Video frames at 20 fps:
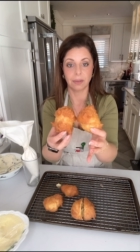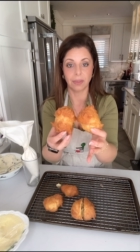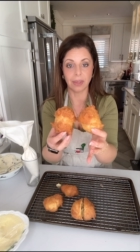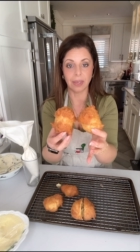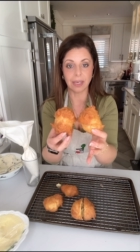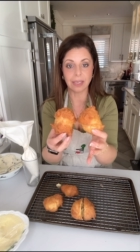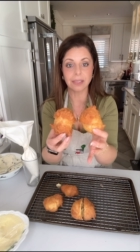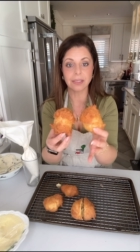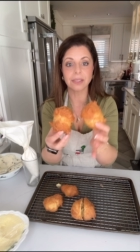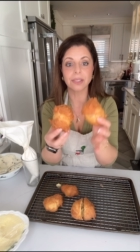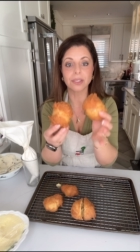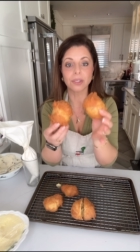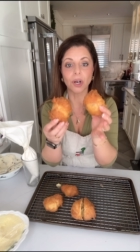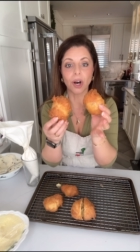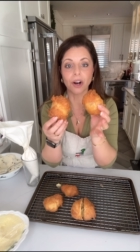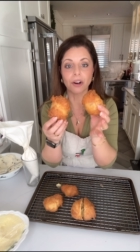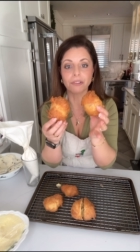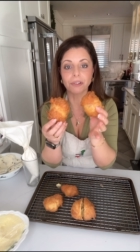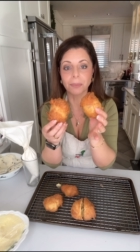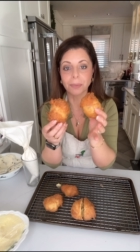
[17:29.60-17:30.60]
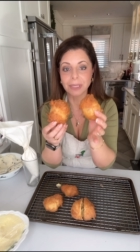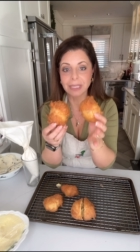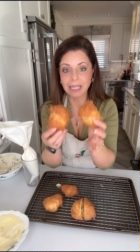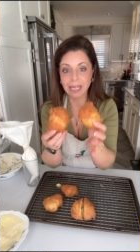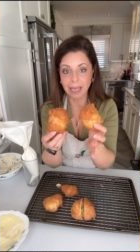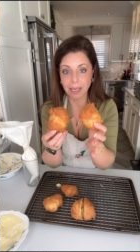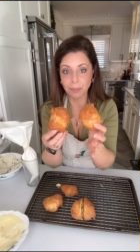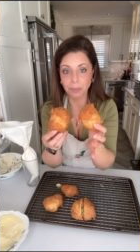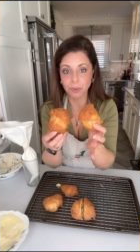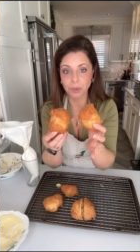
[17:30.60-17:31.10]
things are from a
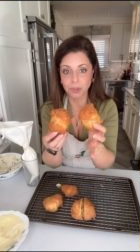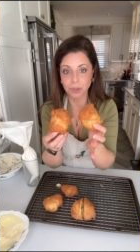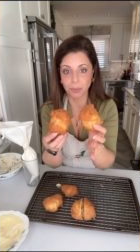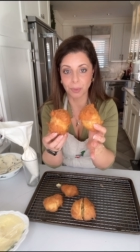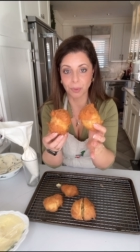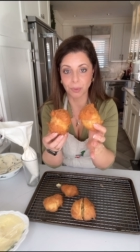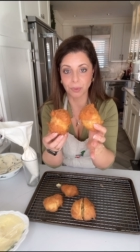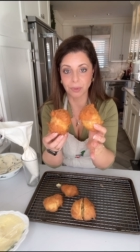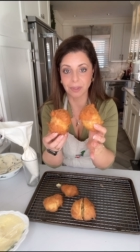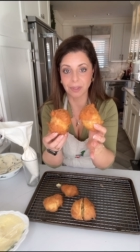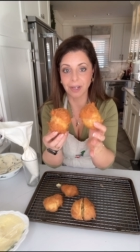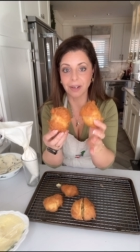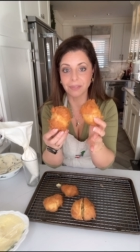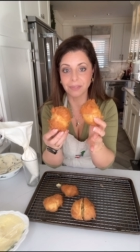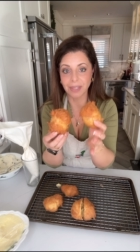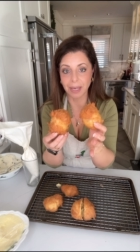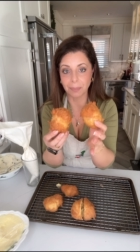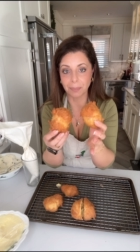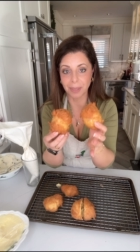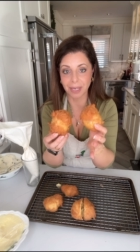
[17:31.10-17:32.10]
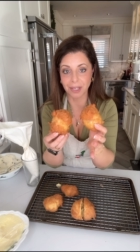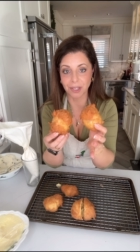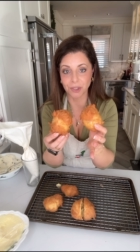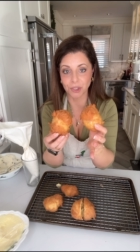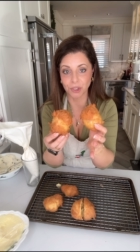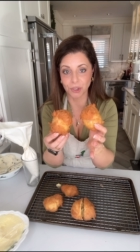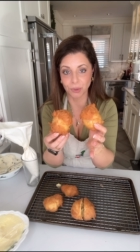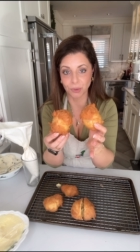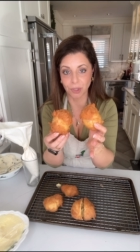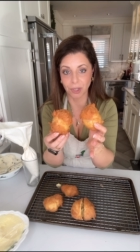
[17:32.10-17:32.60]
tablespoon of that pate
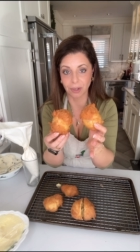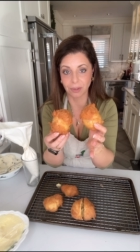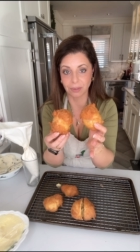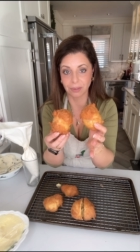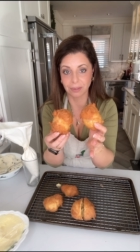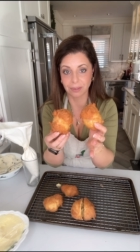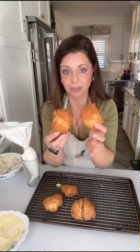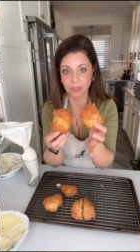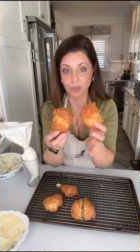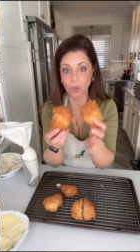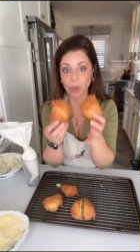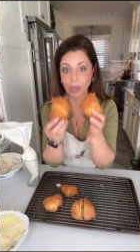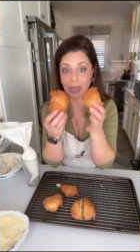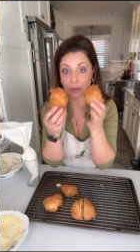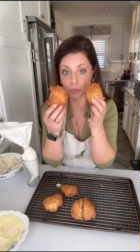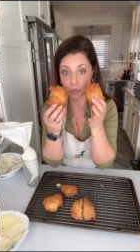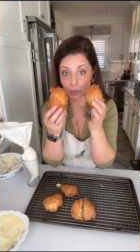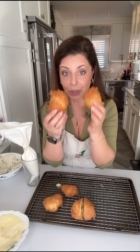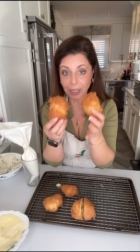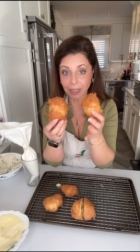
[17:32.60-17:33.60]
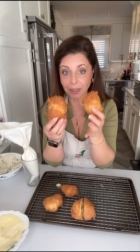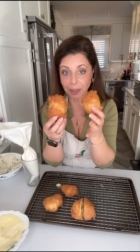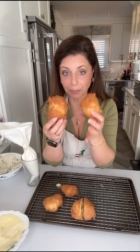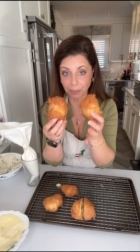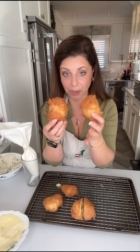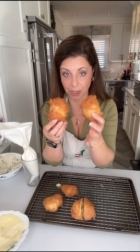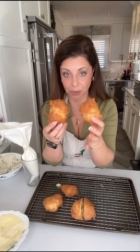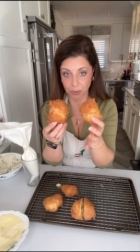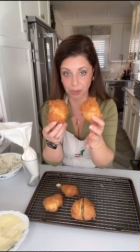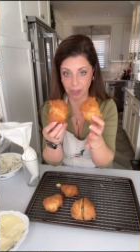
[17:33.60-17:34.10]
choux dough. So it really
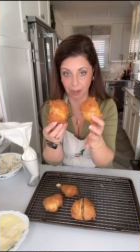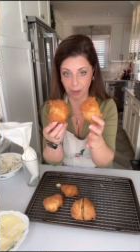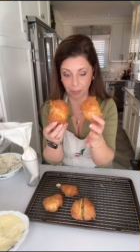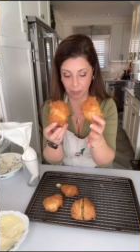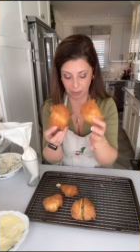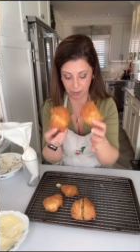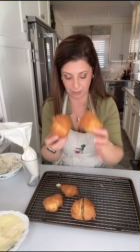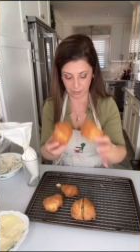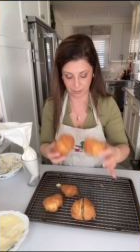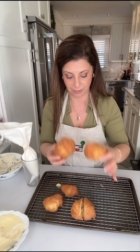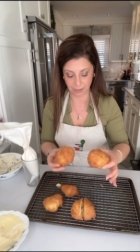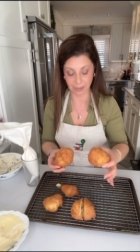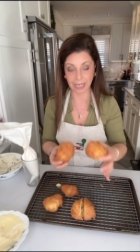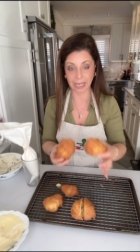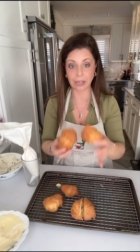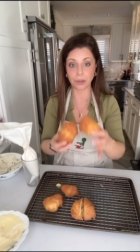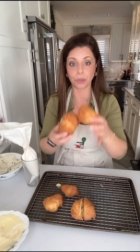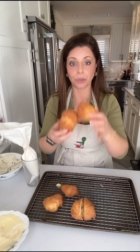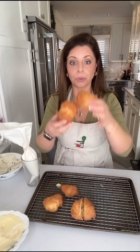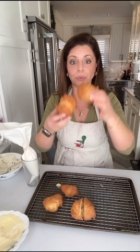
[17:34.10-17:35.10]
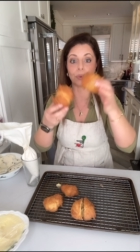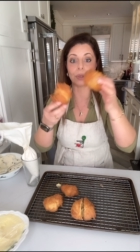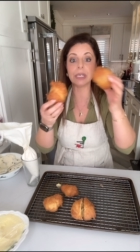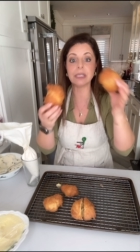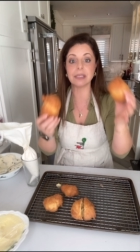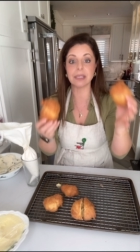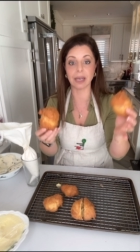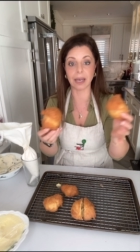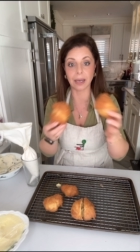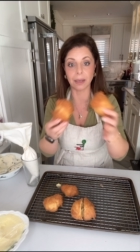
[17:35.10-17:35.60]
blows up, like
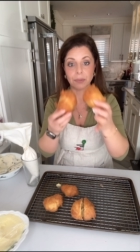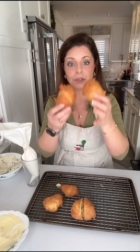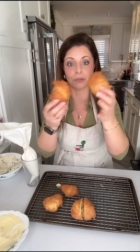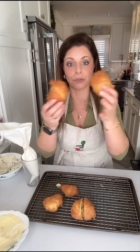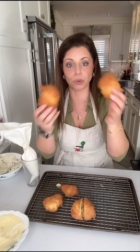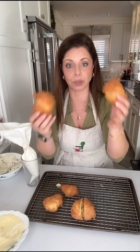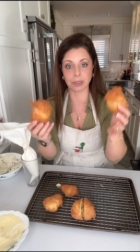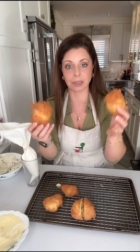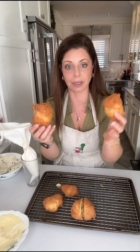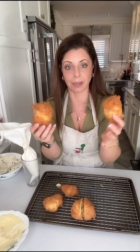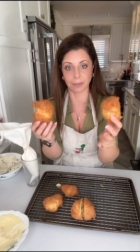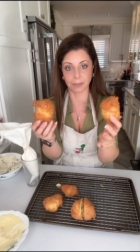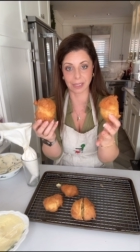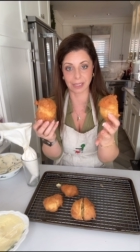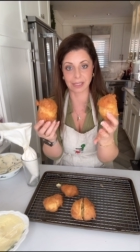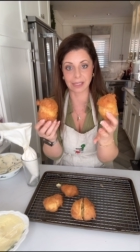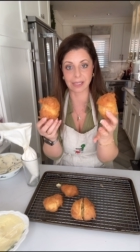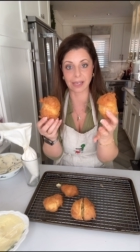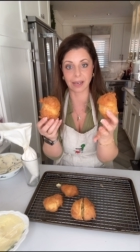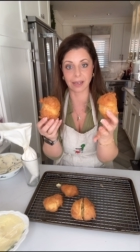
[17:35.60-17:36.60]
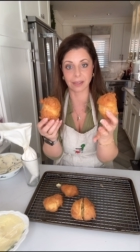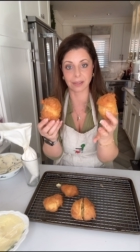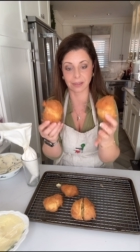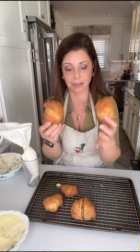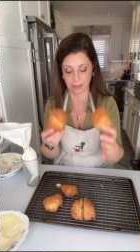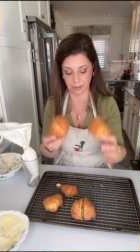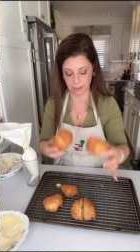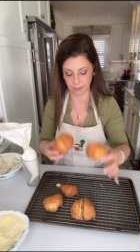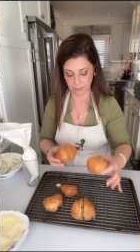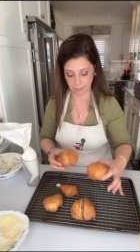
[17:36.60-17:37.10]
3 times, 4 times its size.